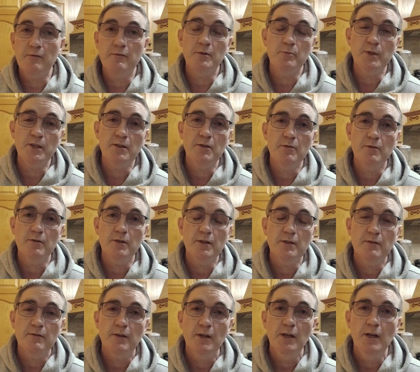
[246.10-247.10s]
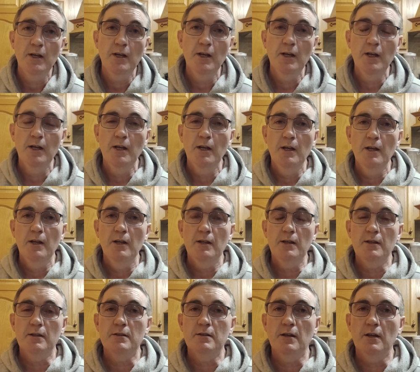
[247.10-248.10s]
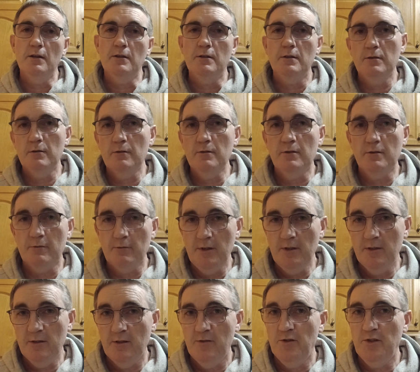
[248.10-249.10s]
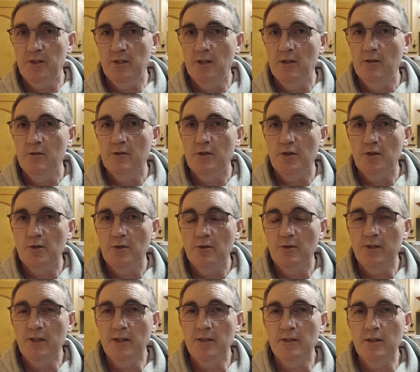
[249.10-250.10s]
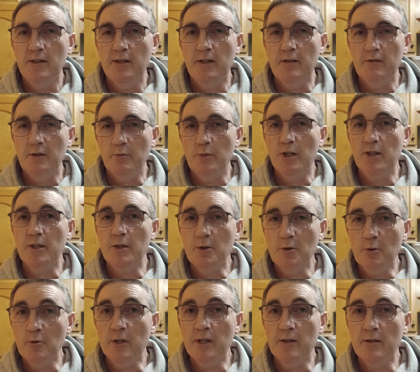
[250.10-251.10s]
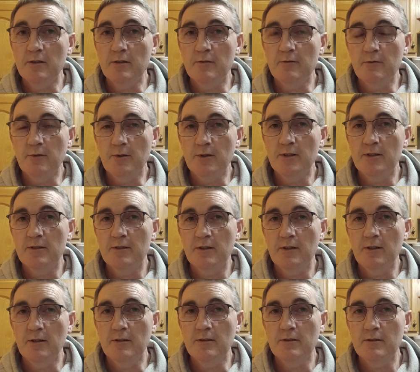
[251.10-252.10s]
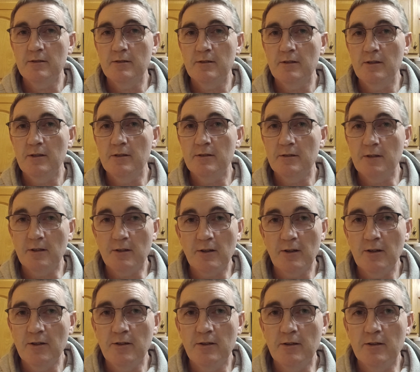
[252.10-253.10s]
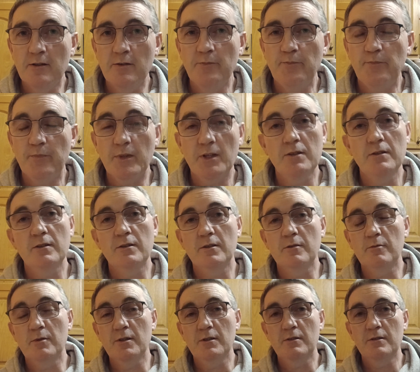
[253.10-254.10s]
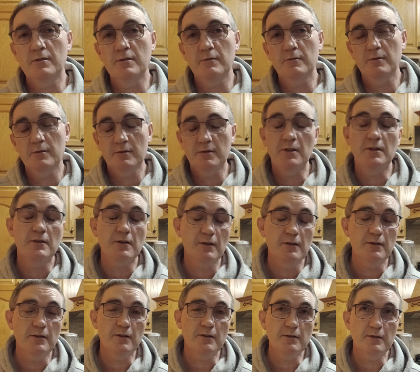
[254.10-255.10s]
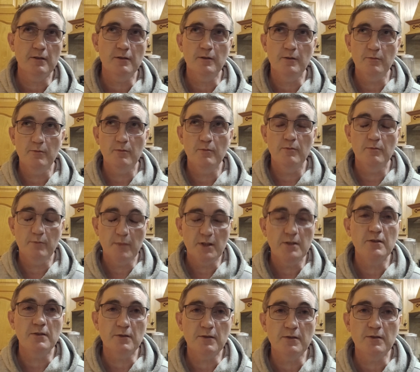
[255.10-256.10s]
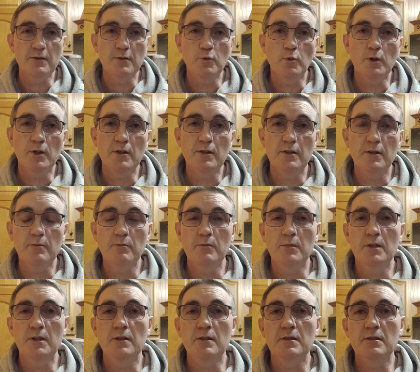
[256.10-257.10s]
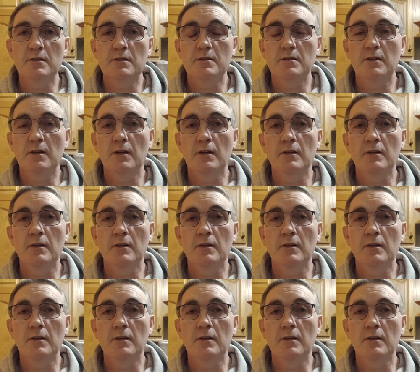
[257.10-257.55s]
for me to arrive. He said, there's research now to show that not everybody who hears a voice is psychotic. In other words, psychotic is a misunderstood word. It means